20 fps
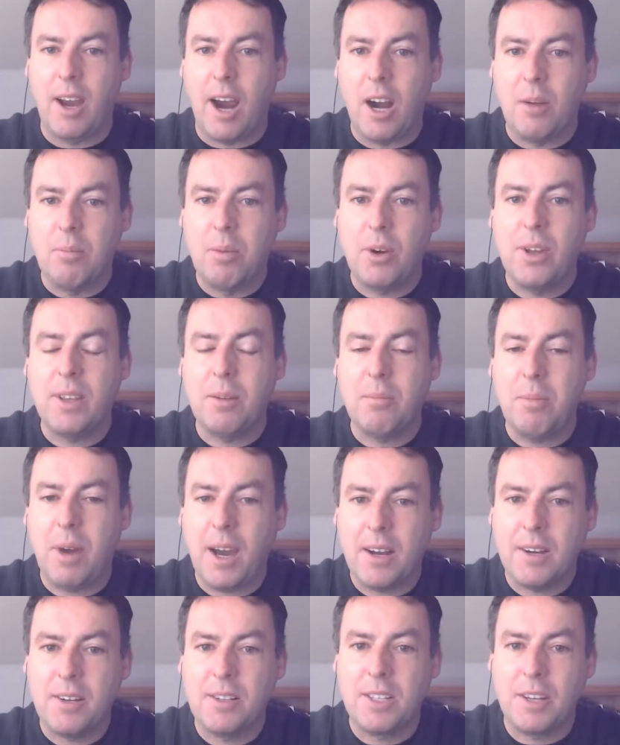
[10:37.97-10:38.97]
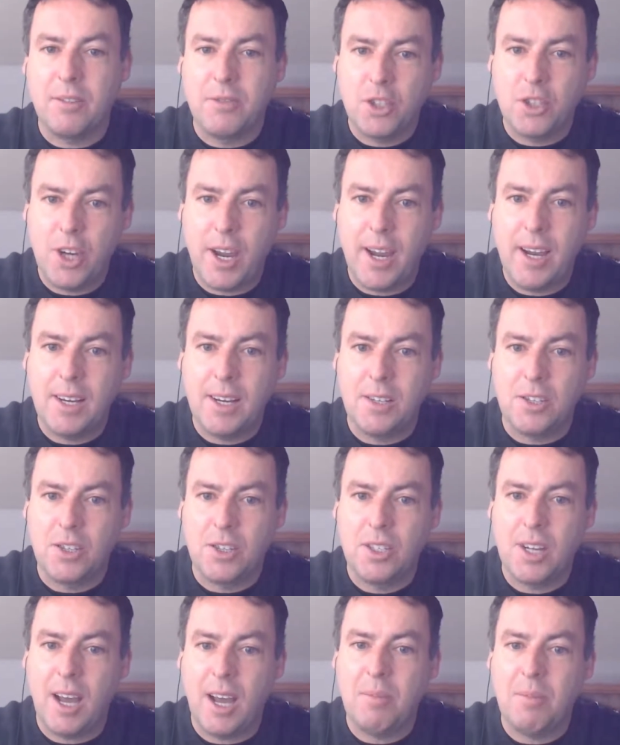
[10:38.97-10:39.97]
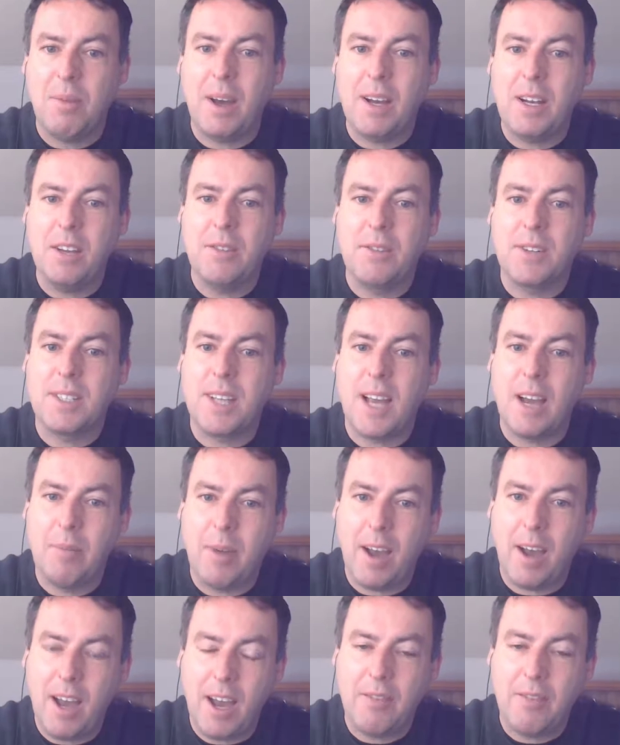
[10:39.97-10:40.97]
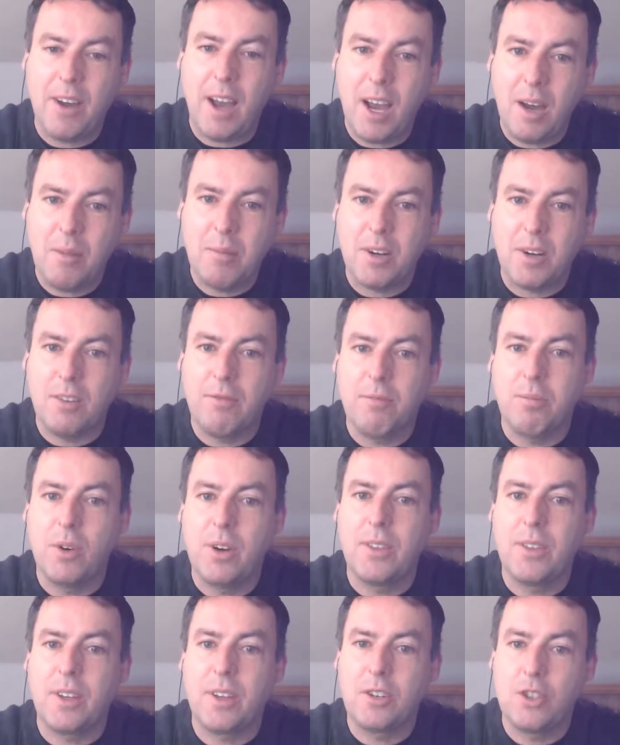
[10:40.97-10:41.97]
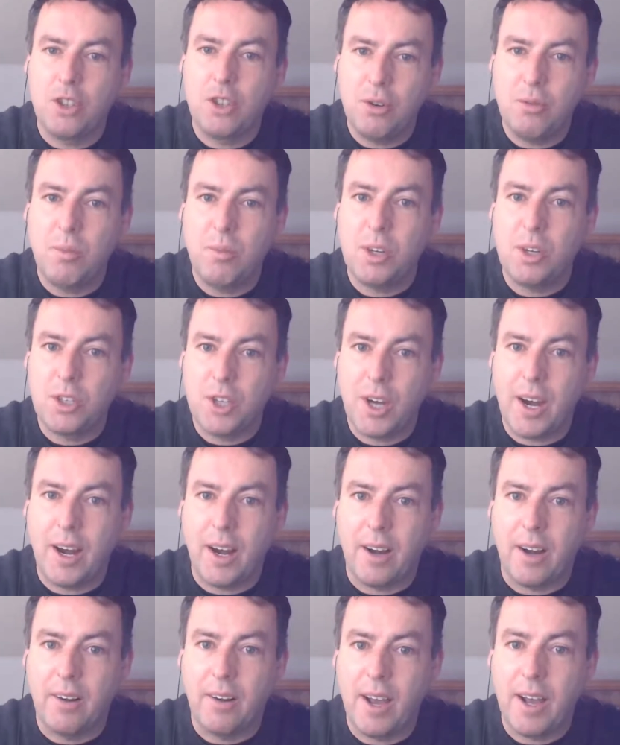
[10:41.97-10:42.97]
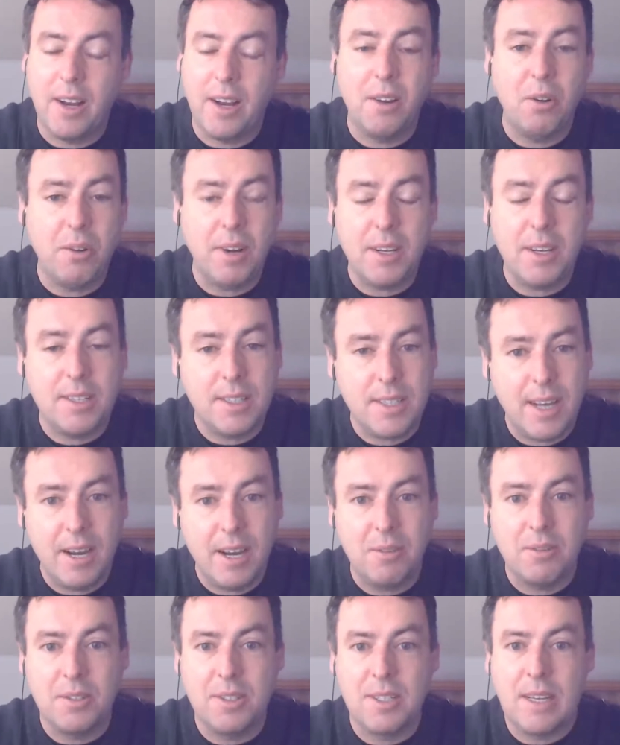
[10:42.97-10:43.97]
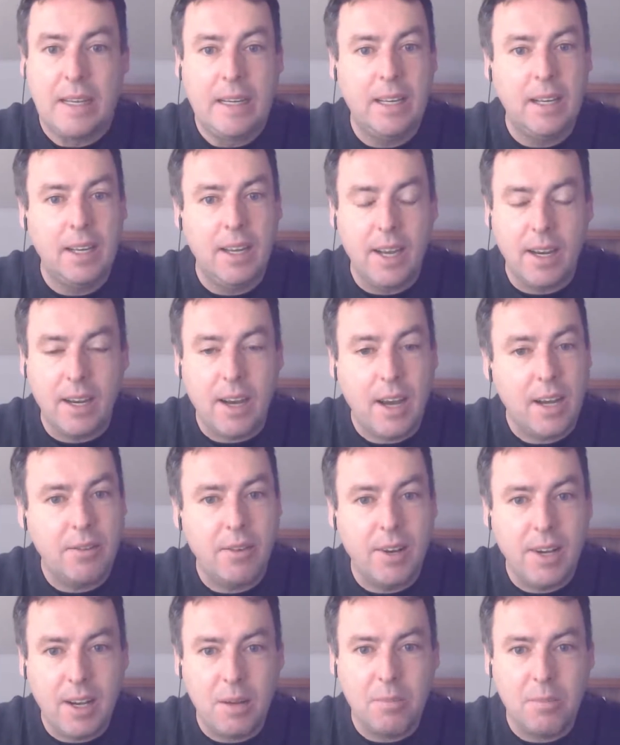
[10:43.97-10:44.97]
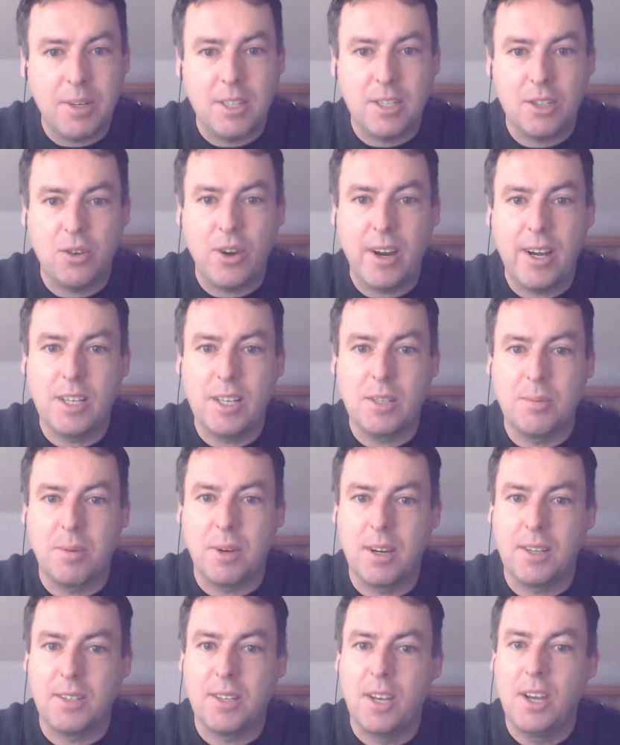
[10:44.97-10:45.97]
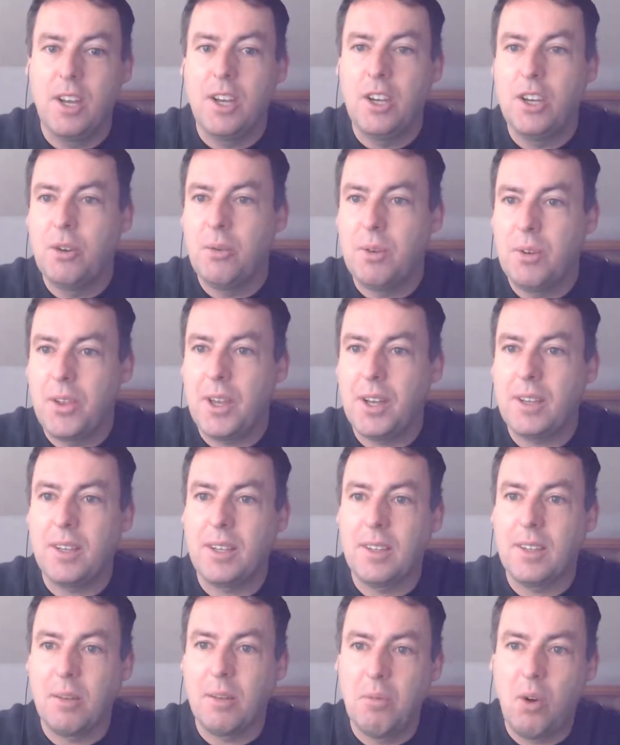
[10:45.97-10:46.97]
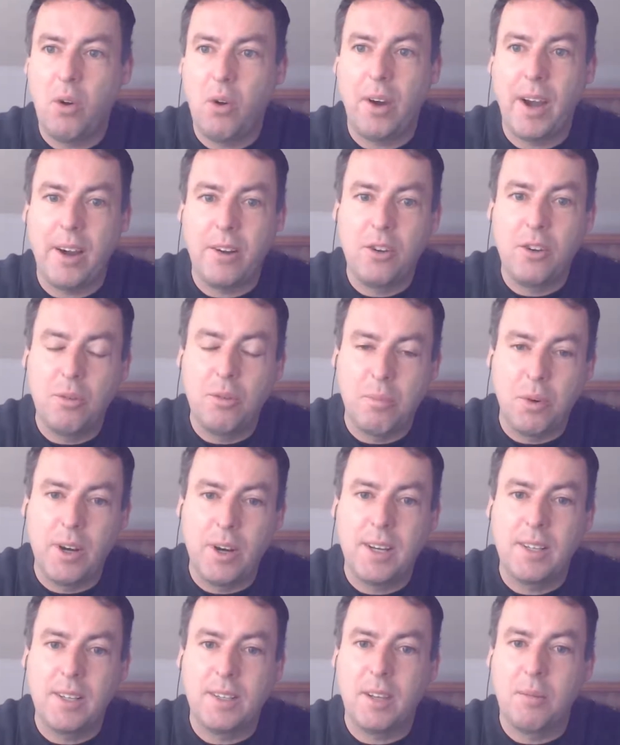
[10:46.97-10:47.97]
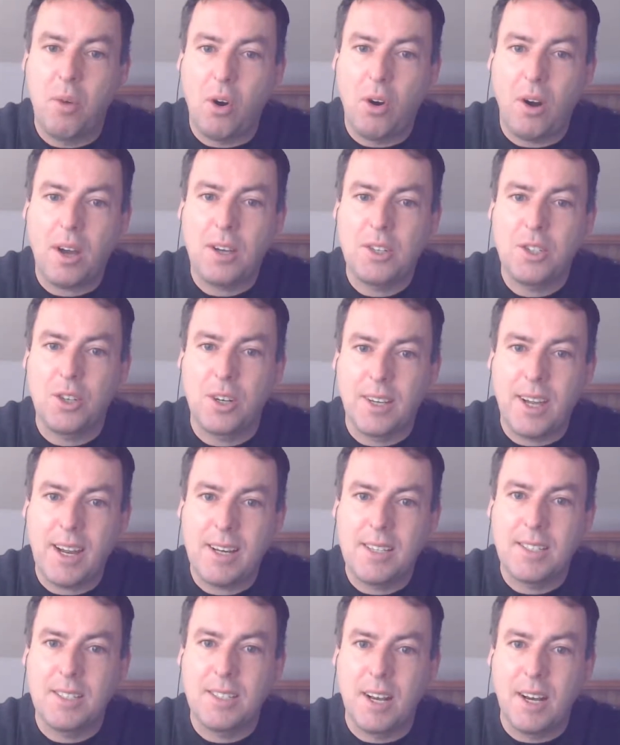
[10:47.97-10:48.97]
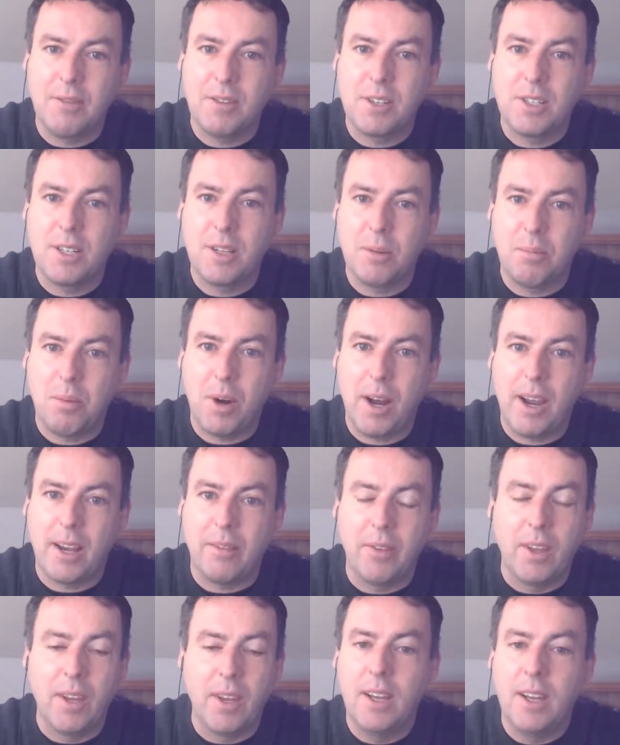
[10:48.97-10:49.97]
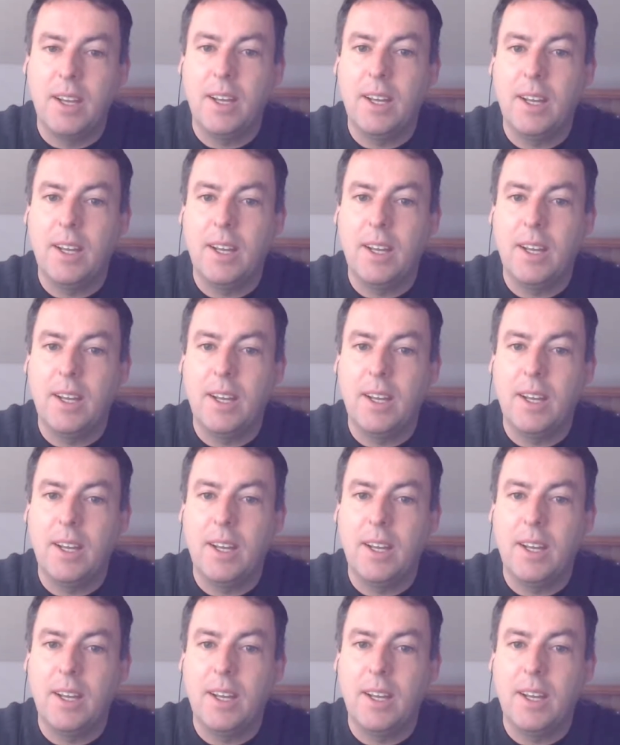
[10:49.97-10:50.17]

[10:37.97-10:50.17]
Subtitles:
our breathing patterns have changed, and many of us have a habit of breathing too much air. And I know that sounds kind of a little bit strange, because you would think that the more air you breathe, the more oxygen gets delivered to the brain.